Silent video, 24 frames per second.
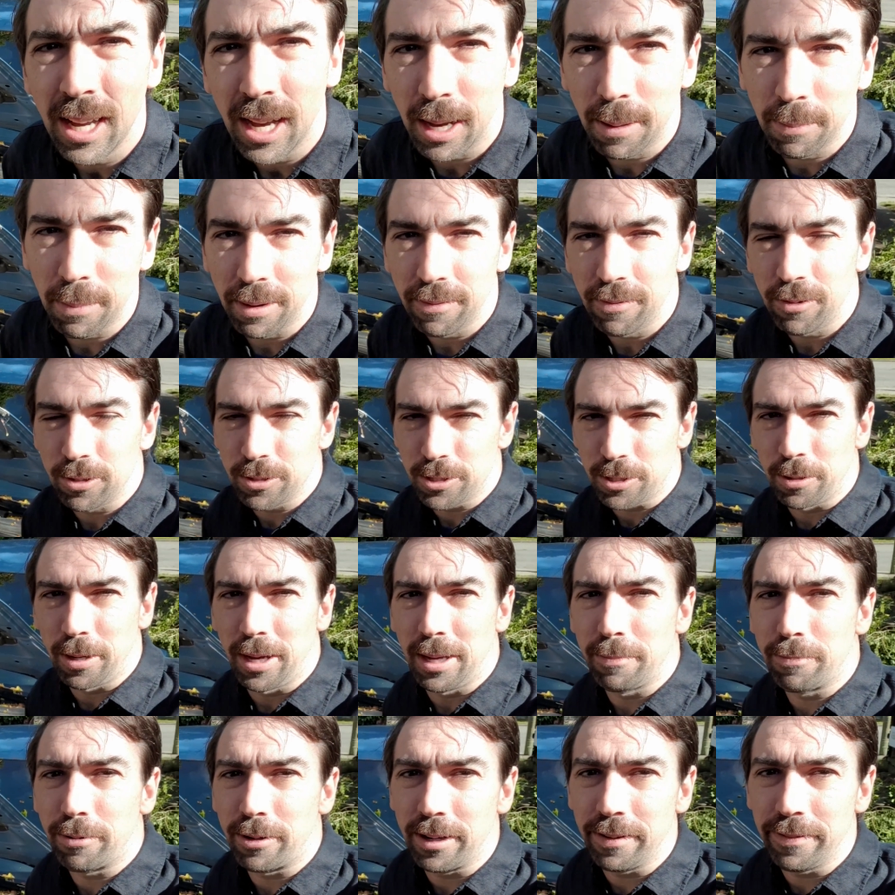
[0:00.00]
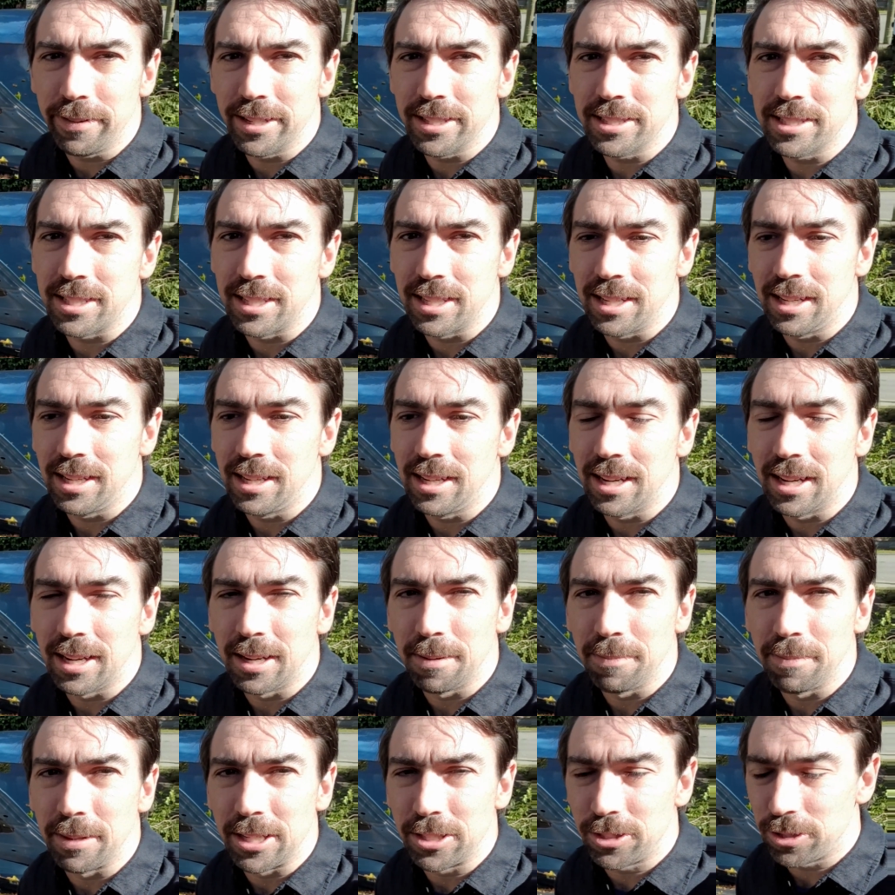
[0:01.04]
Um, I've also had previously
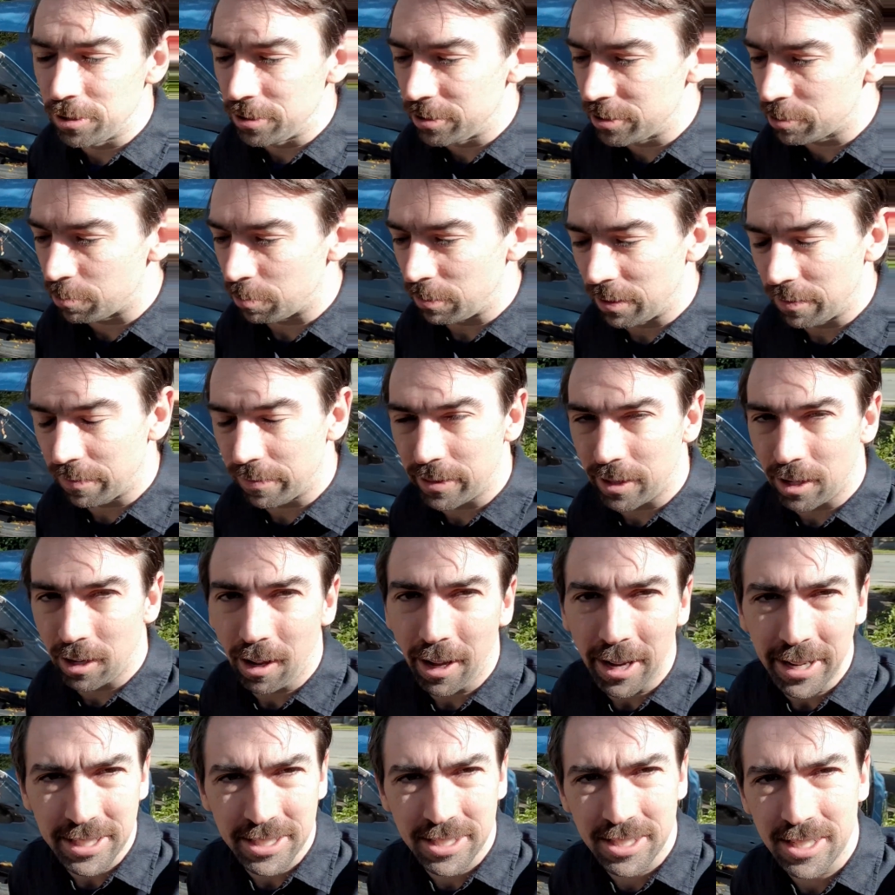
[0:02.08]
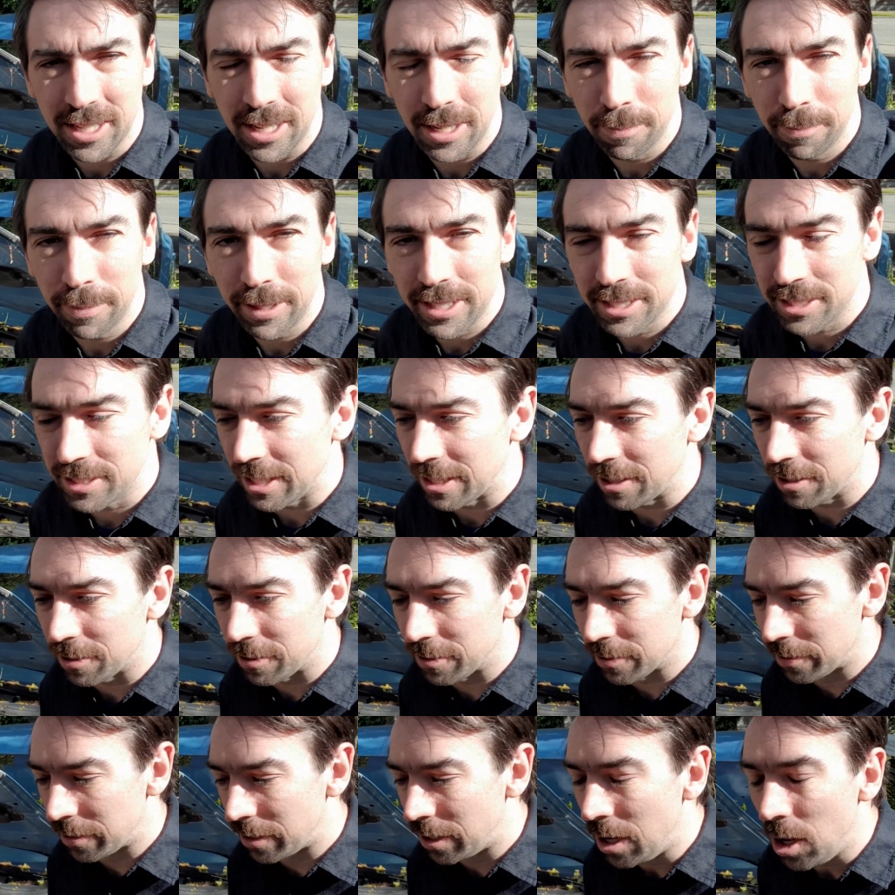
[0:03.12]
um, issues with the lights um, being stuck
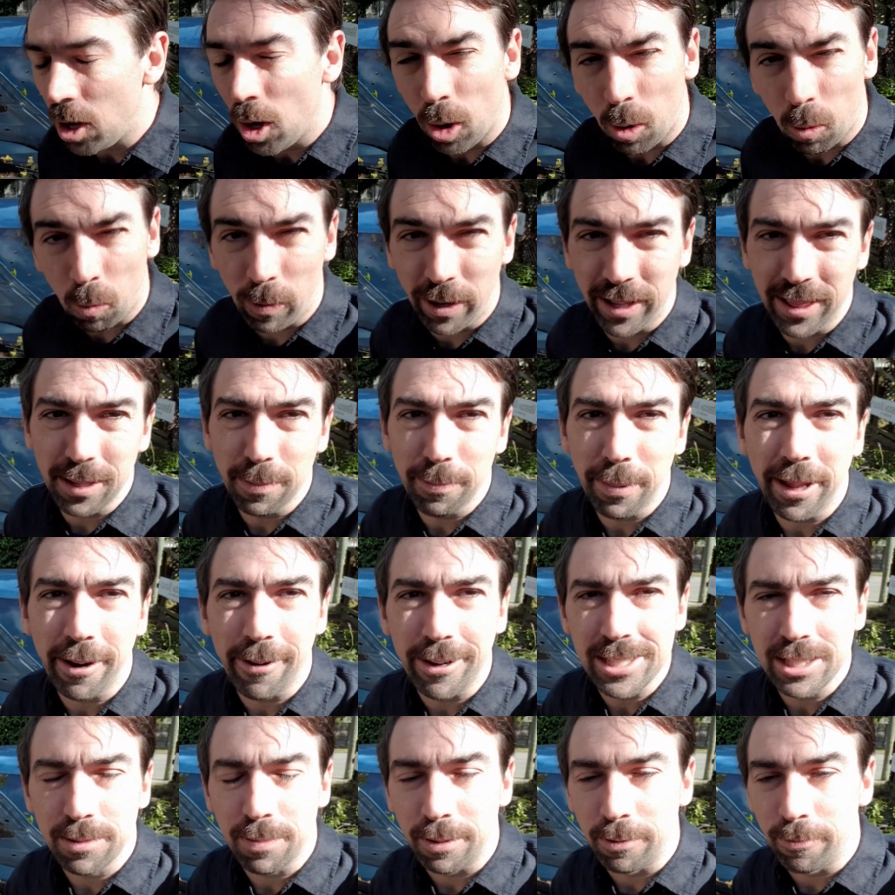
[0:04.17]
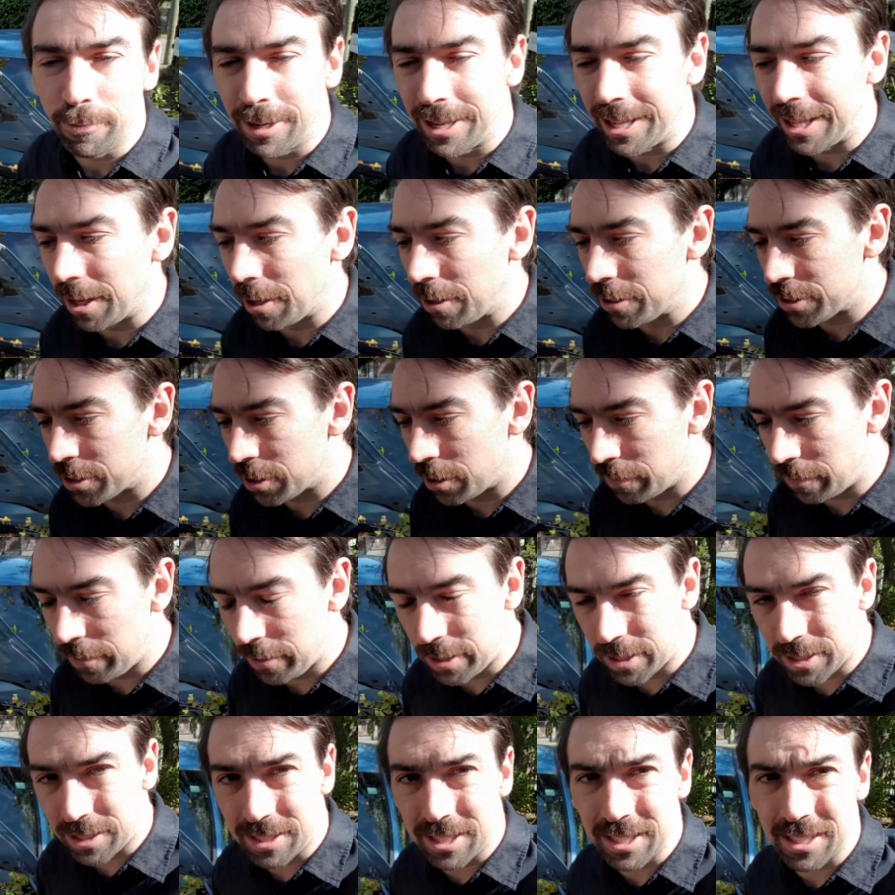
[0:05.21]
on when the battery's been really low. So if you
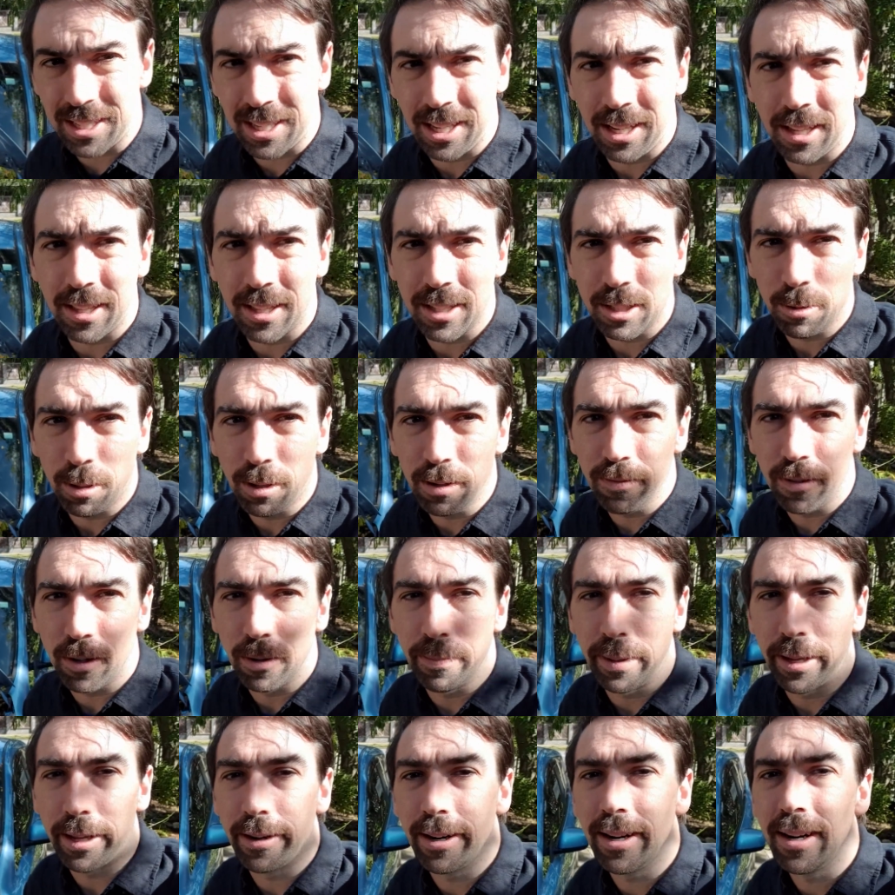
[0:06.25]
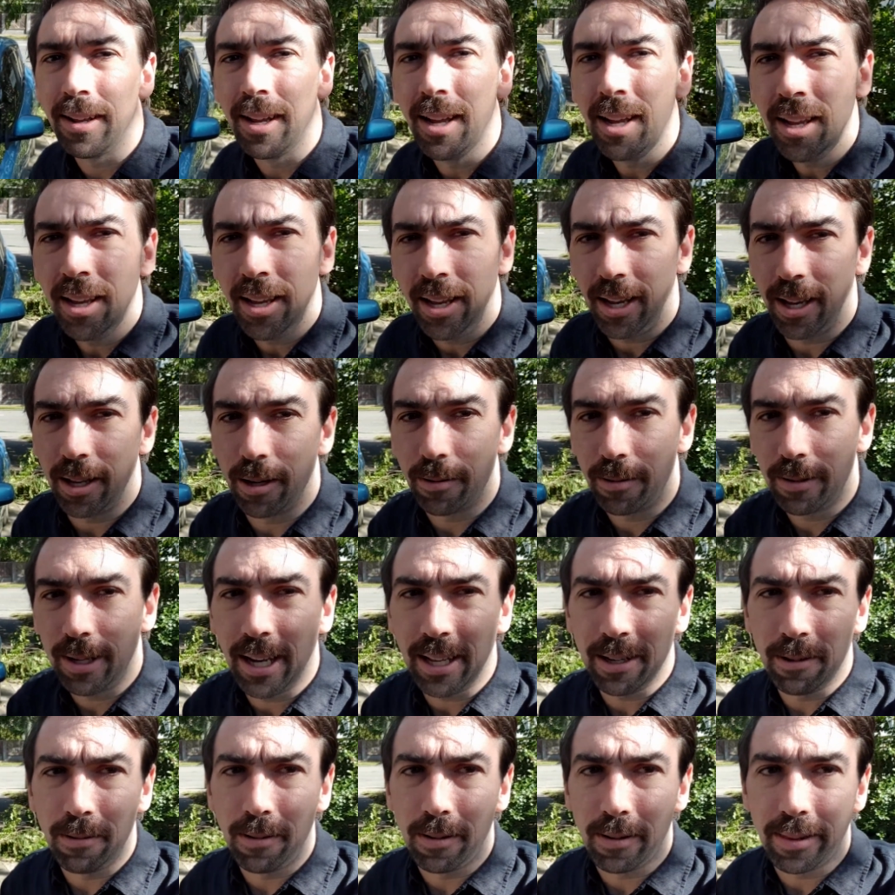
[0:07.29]
just disconnect the twelve volt battery, it'll
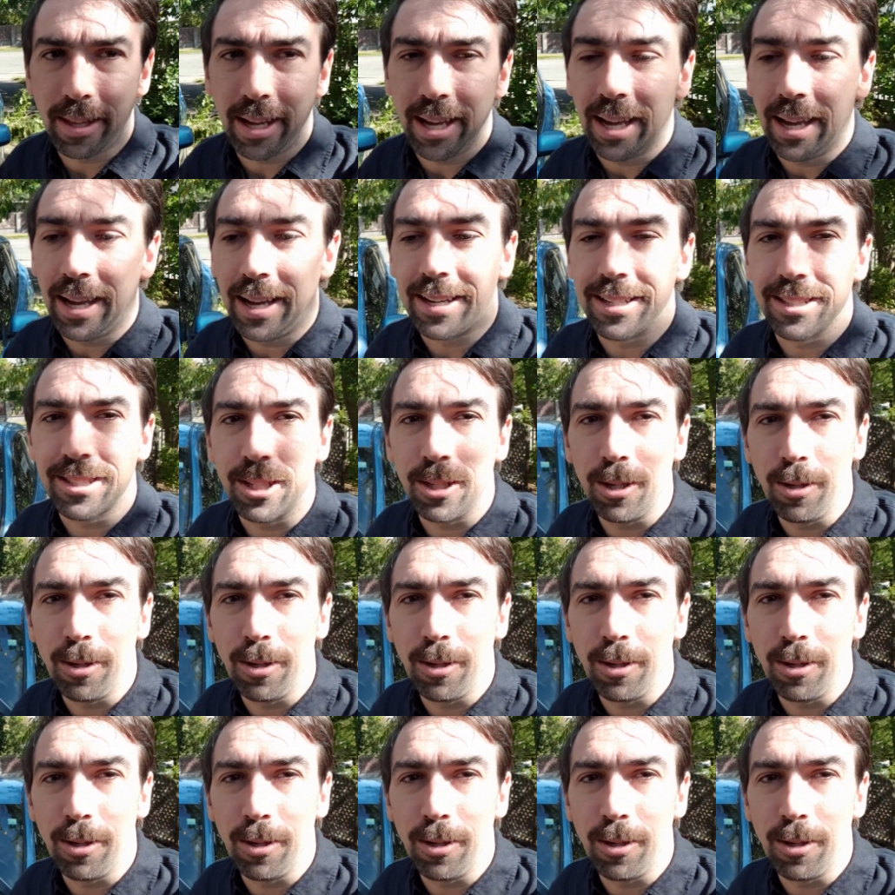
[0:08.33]
cut all of that out.